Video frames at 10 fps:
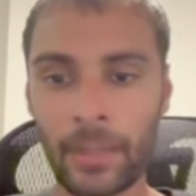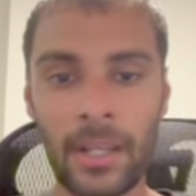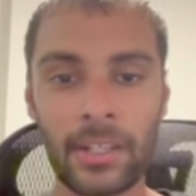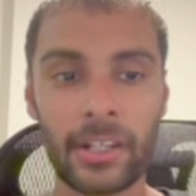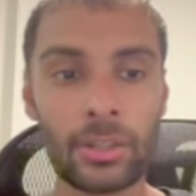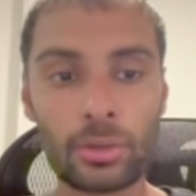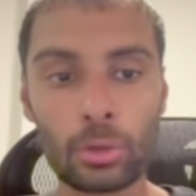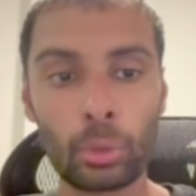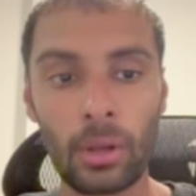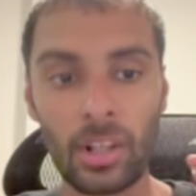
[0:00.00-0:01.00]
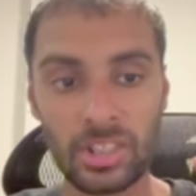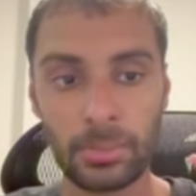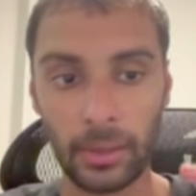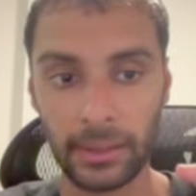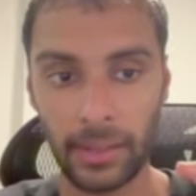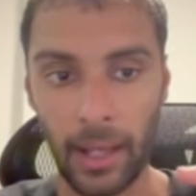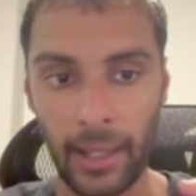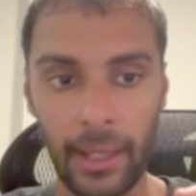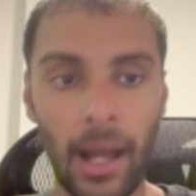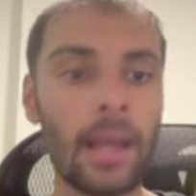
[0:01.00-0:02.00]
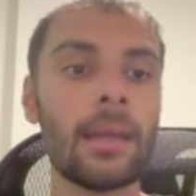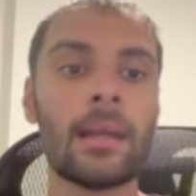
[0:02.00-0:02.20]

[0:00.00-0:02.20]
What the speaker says: You're going to use a tool called smartlead.ai,